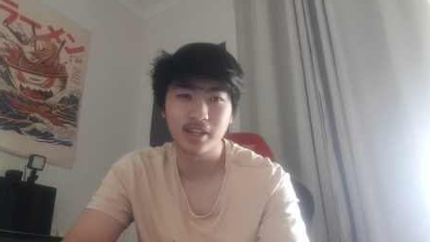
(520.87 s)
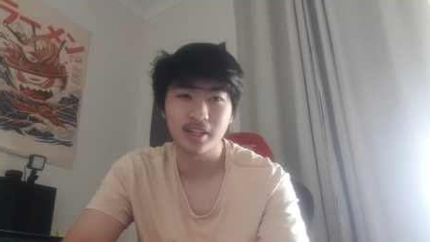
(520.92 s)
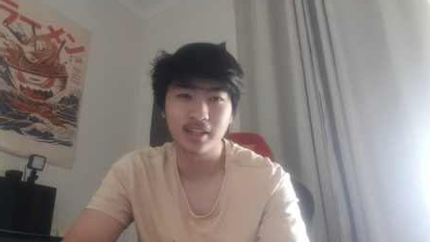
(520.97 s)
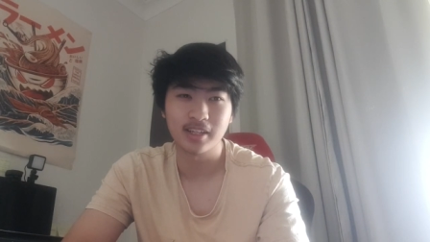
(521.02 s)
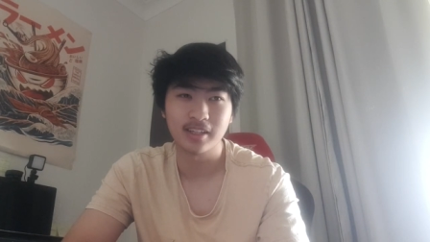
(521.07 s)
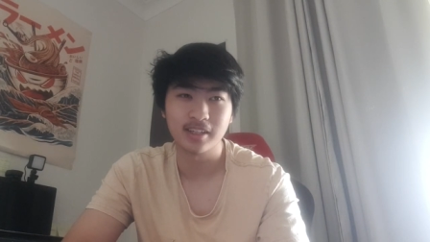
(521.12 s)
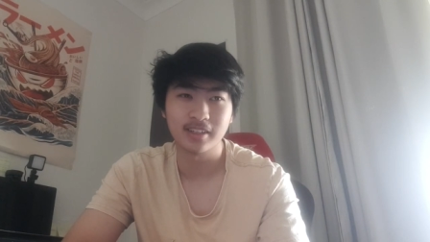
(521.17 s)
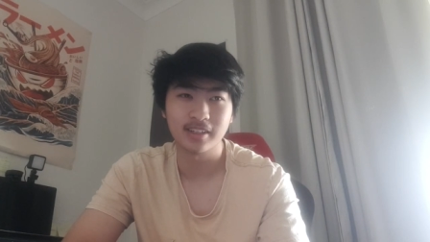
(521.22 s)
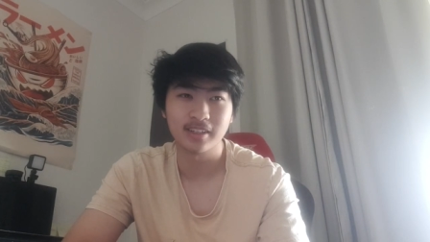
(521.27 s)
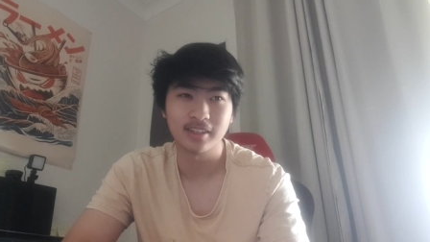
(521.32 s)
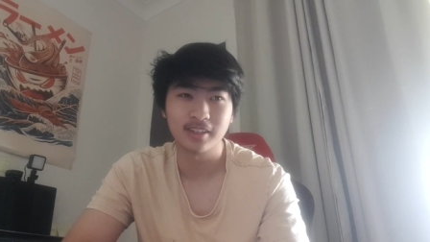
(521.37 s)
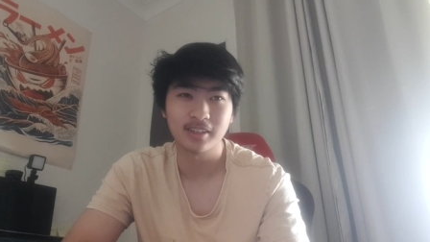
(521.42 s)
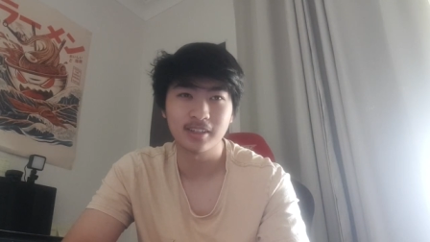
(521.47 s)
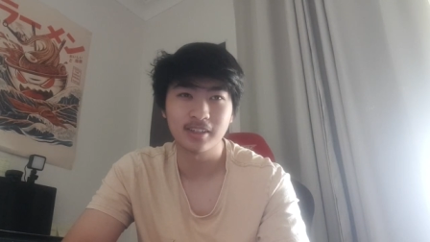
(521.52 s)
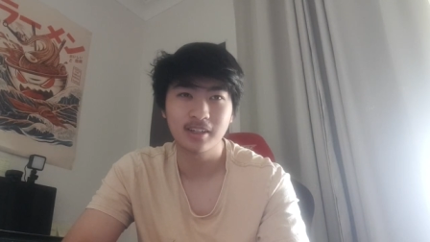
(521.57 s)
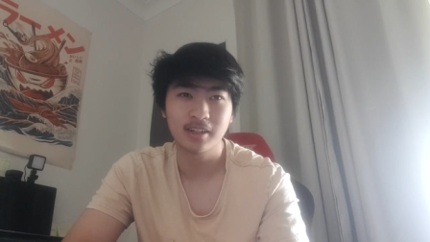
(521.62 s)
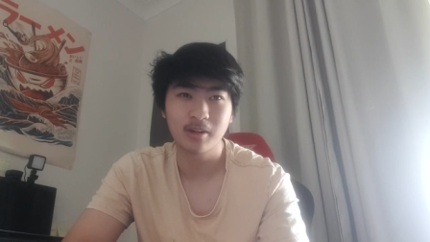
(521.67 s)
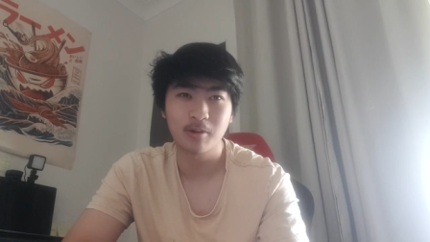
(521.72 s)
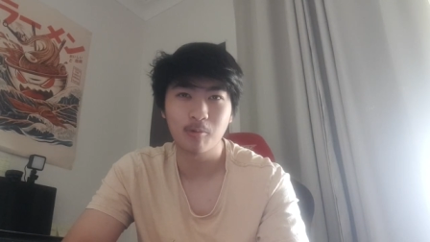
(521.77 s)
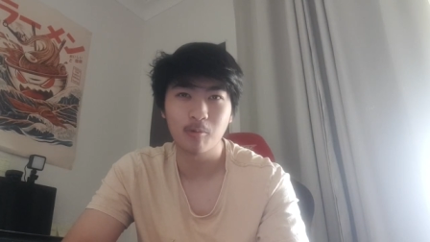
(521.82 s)
a
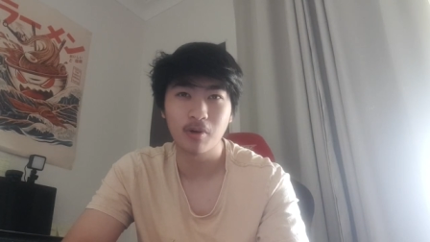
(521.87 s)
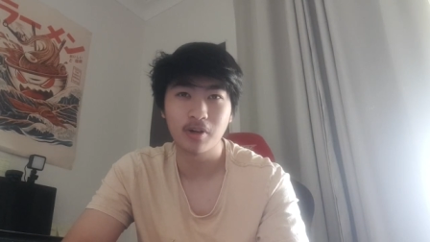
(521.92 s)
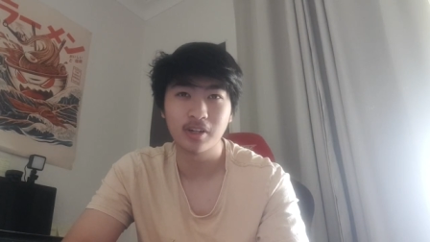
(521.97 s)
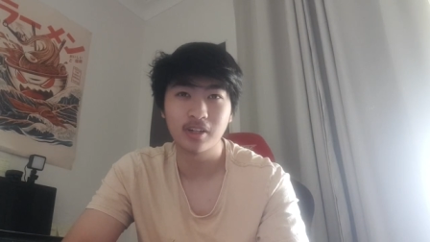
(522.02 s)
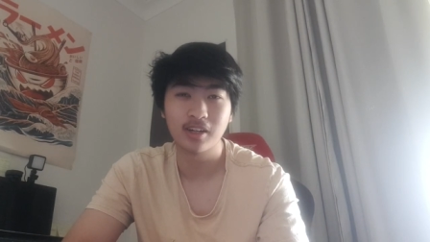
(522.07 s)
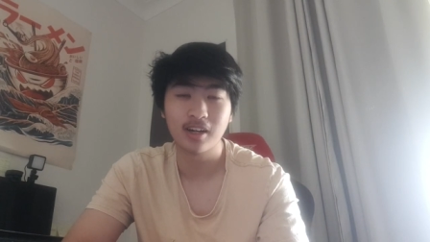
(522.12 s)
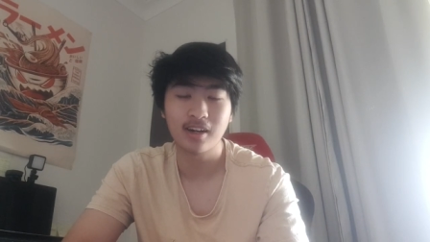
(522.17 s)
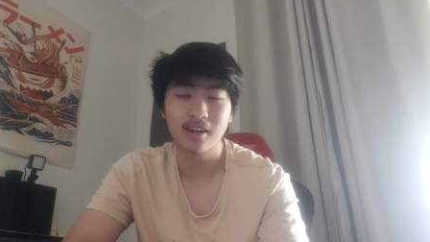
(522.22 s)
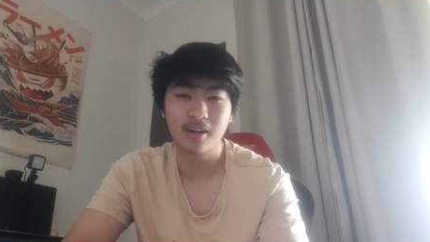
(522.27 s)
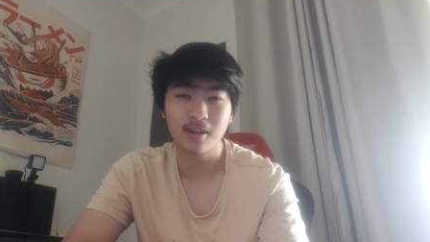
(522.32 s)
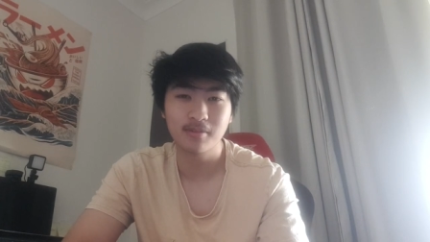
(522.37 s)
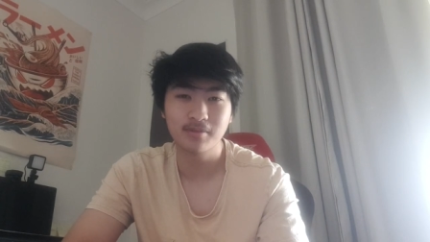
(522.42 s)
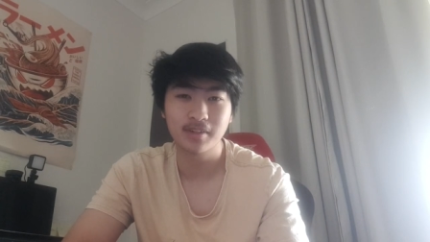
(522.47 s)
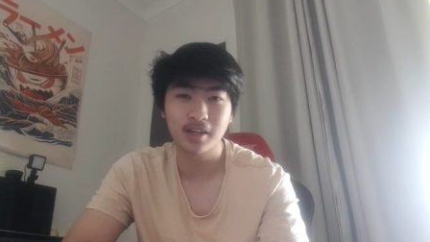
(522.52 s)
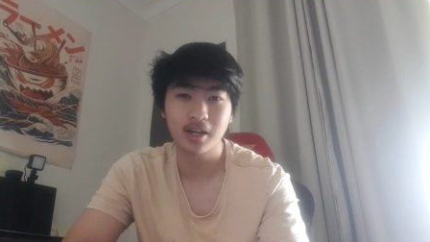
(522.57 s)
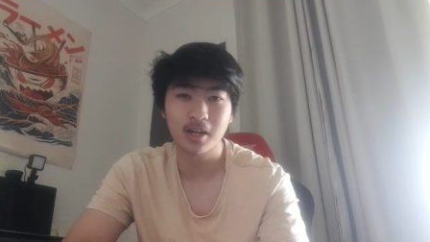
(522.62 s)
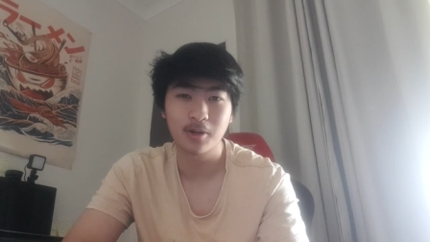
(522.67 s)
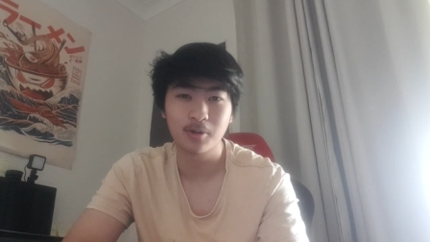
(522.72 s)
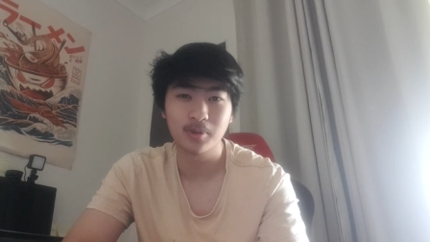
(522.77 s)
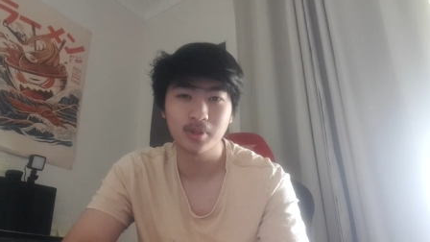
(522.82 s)

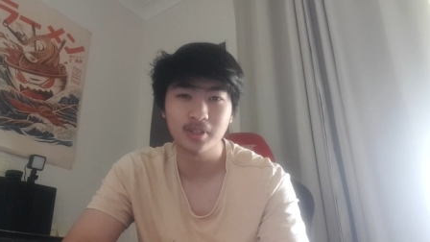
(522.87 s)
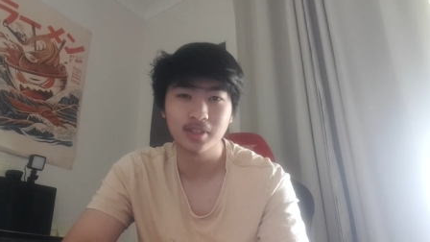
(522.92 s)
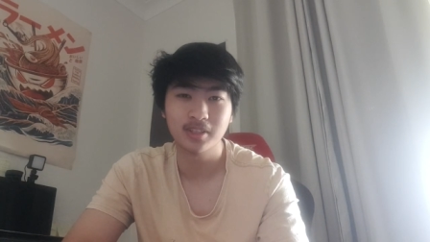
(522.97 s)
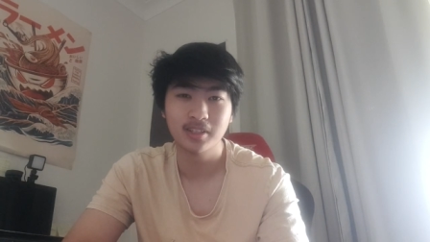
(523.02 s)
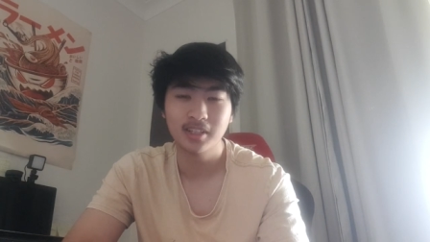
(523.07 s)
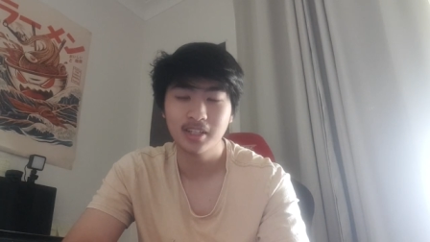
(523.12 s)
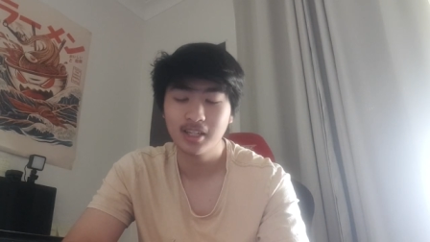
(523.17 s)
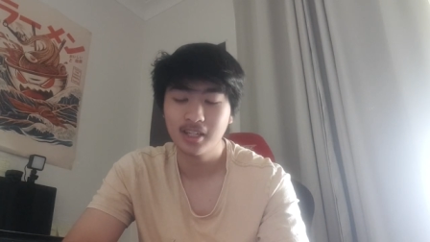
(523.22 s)
1.5-hour